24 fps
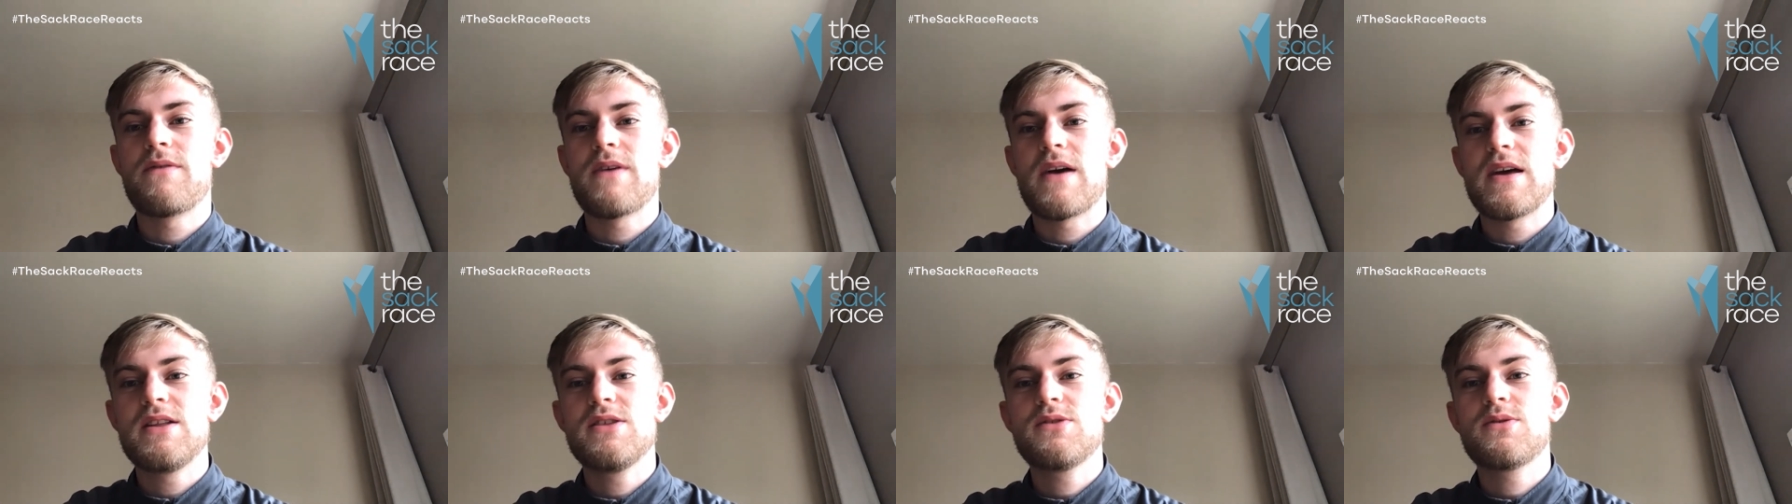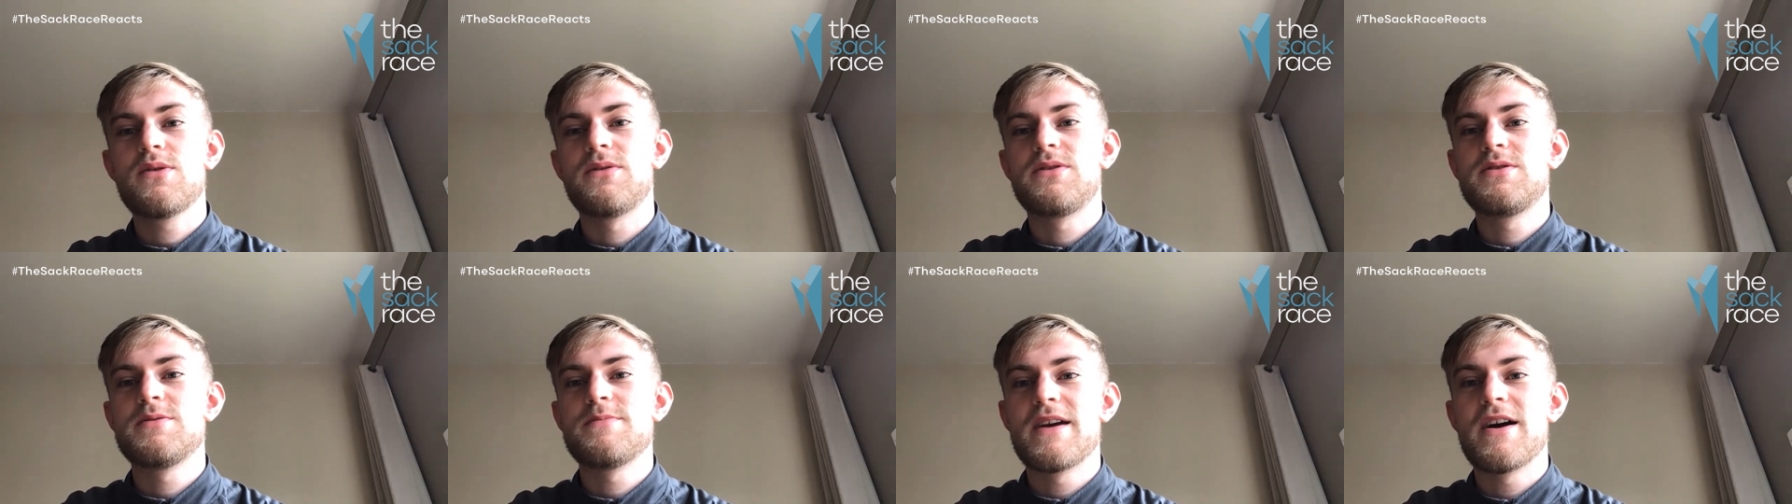
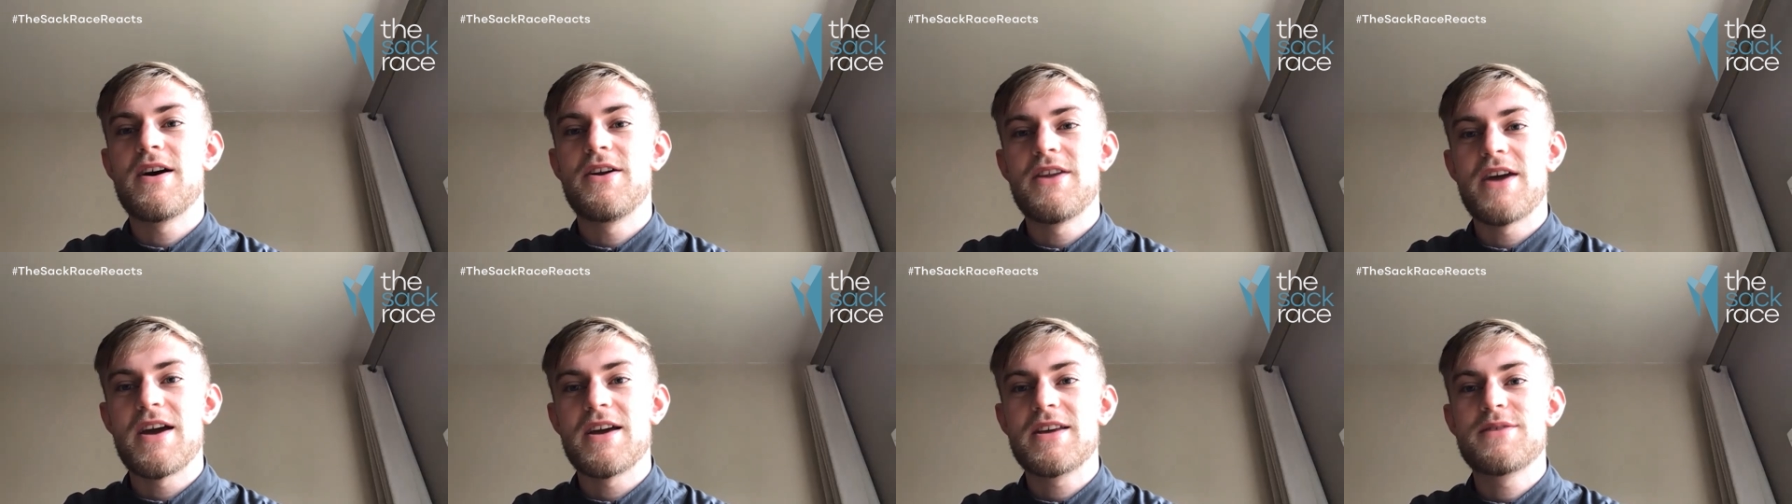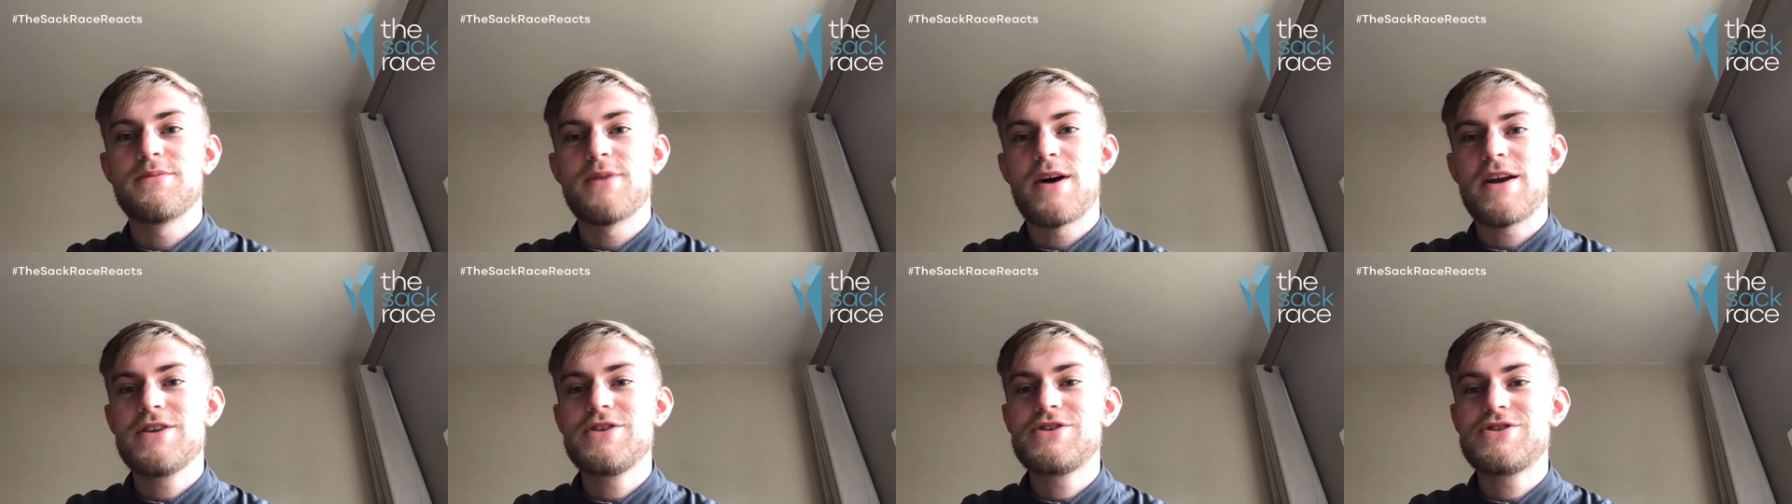Ainsworth to be our next
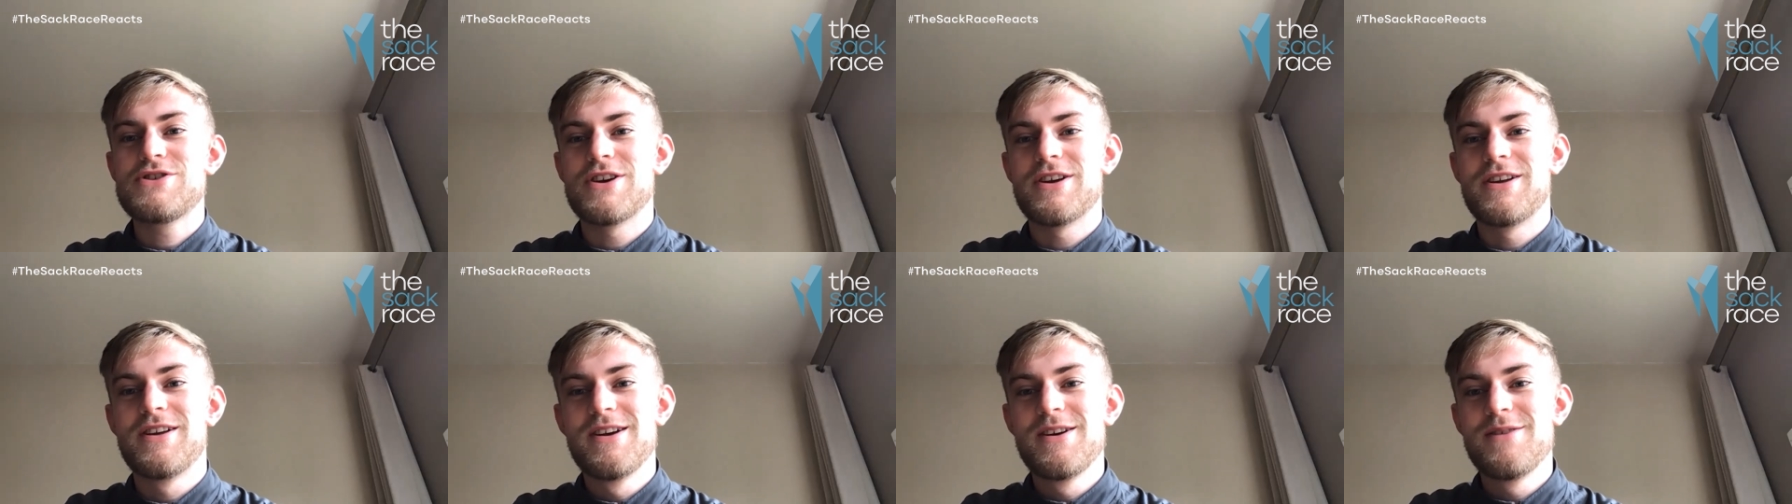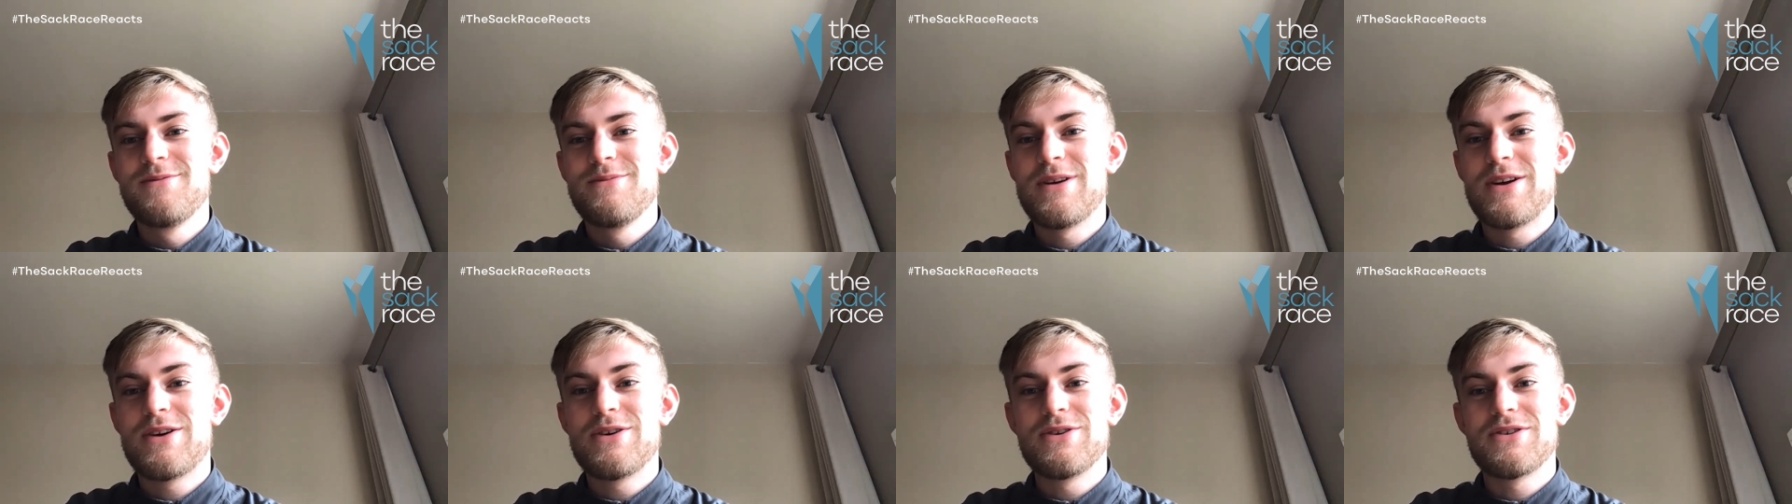manager,
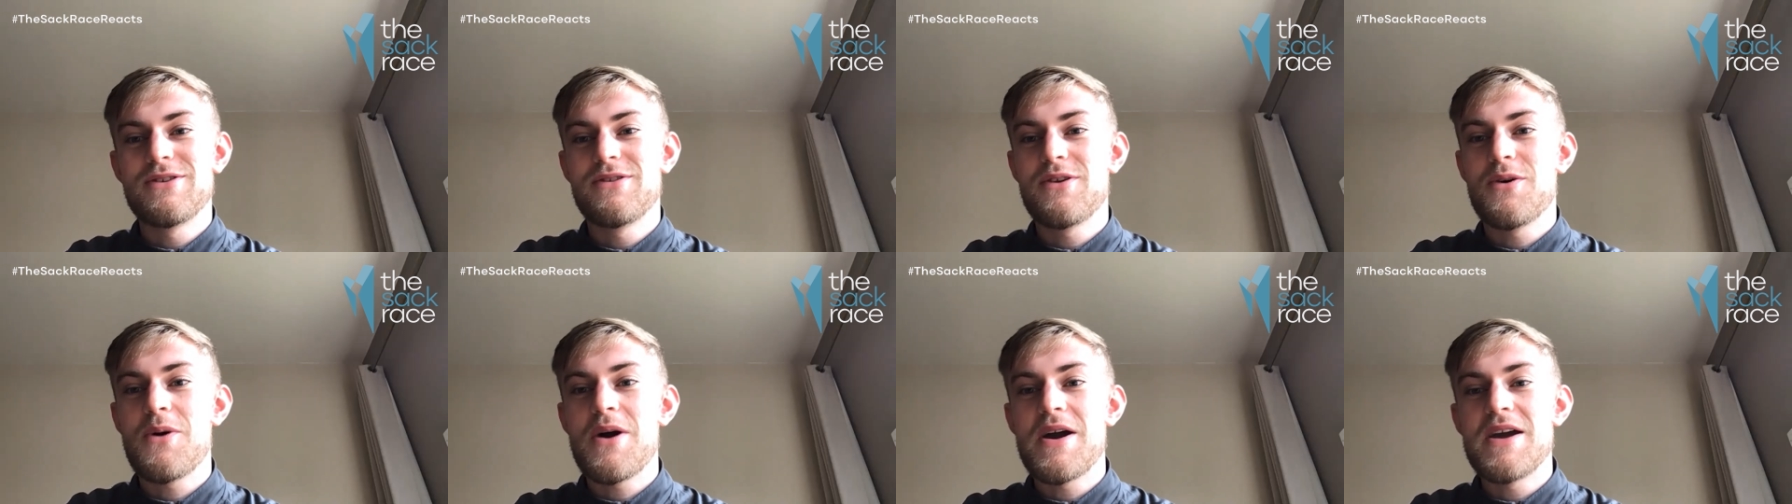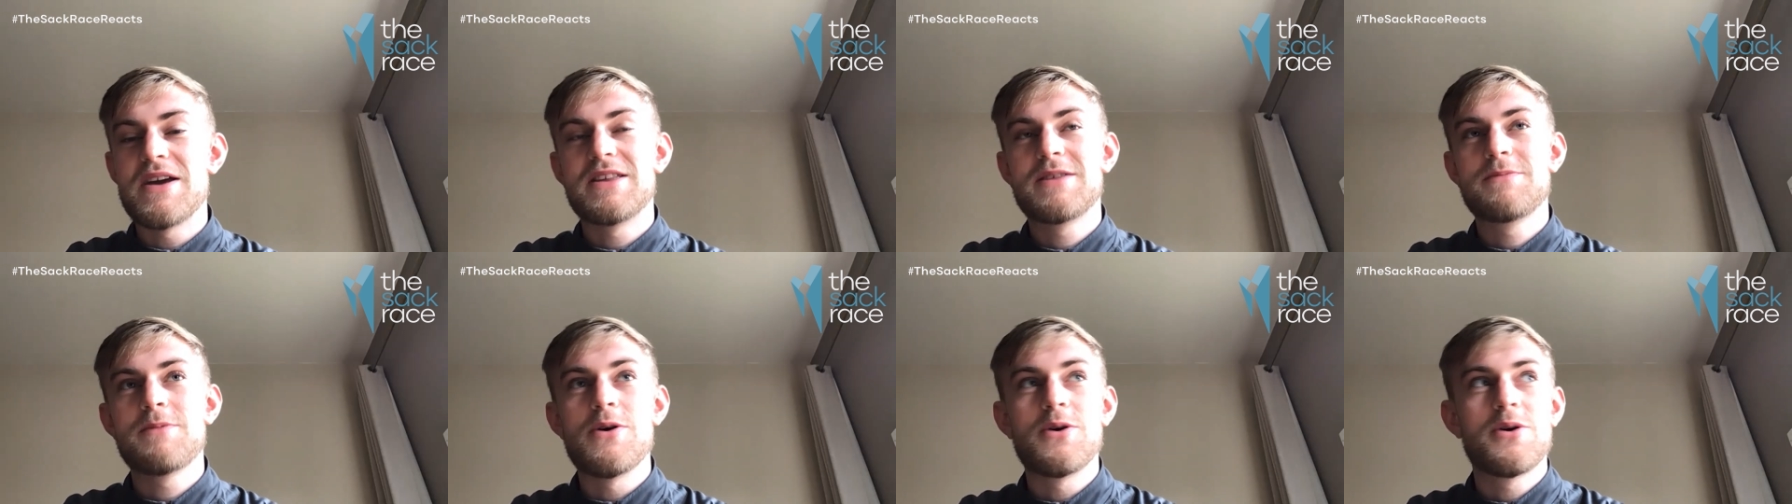because of the way he
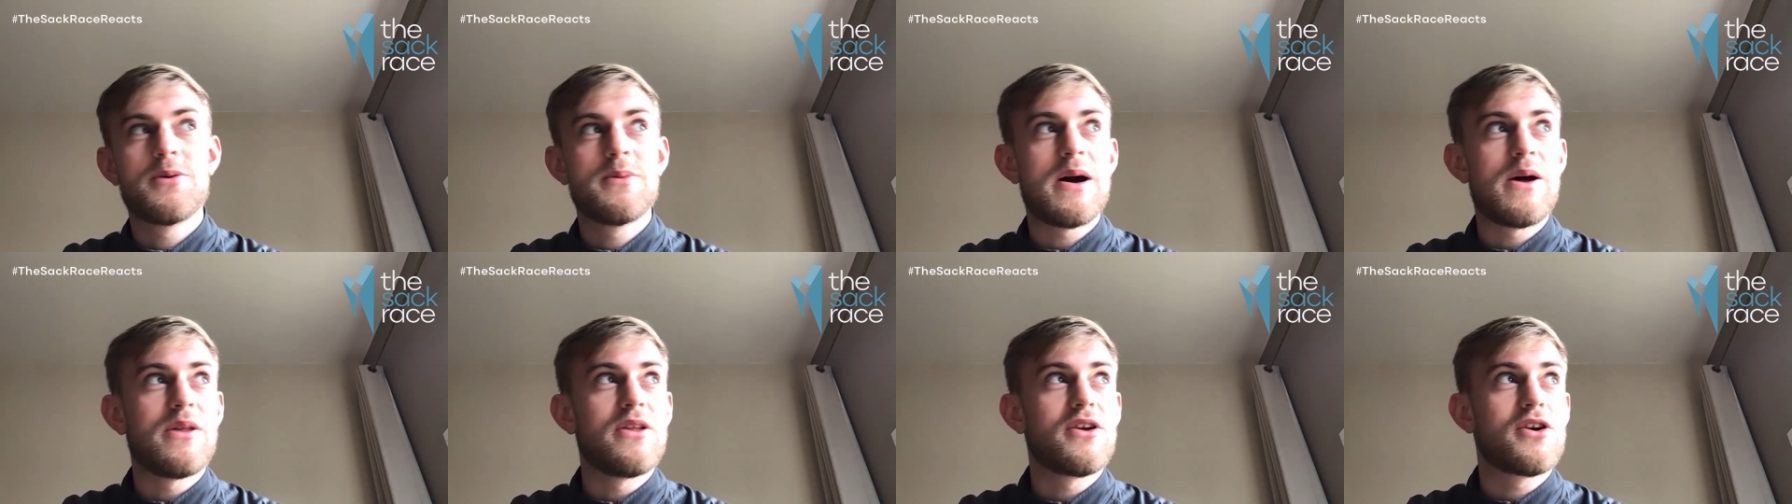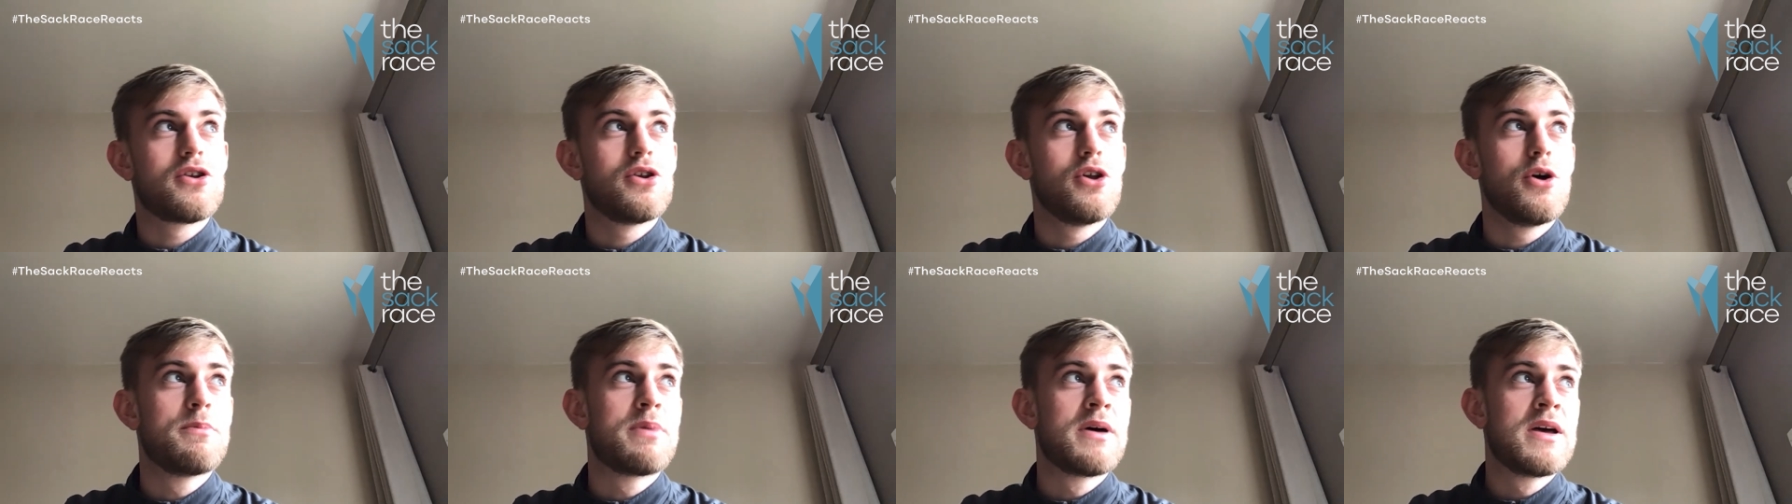spoke about the
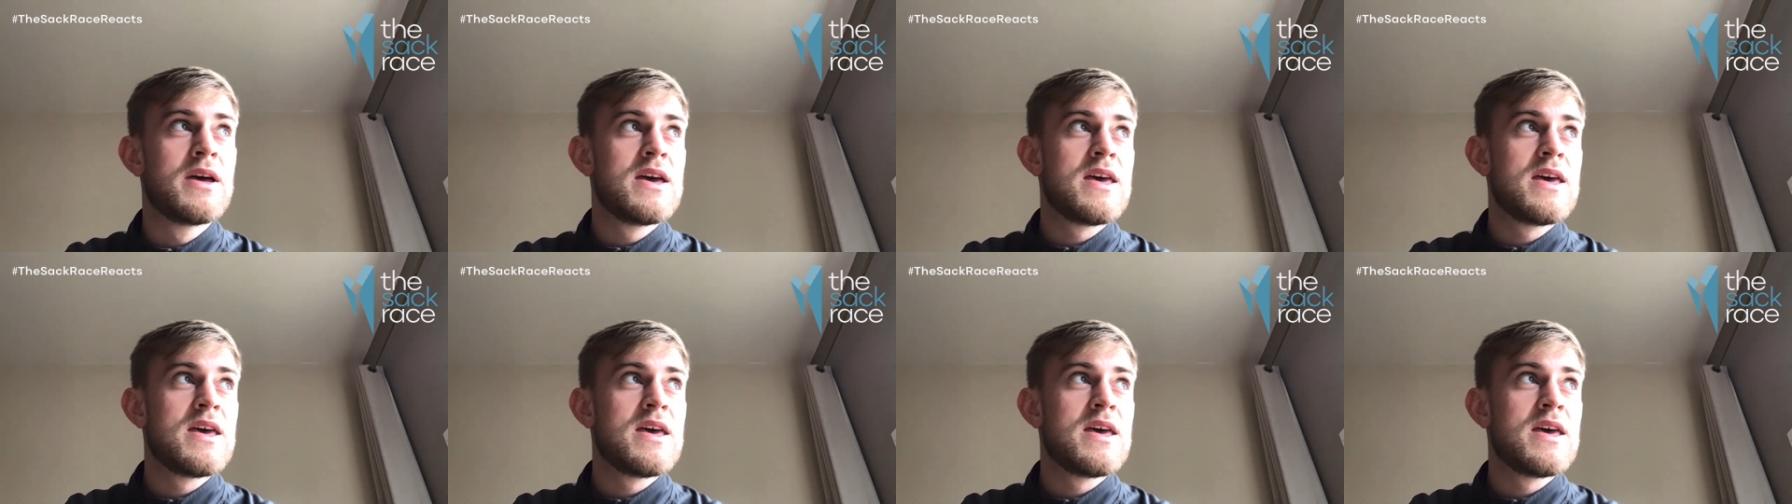club.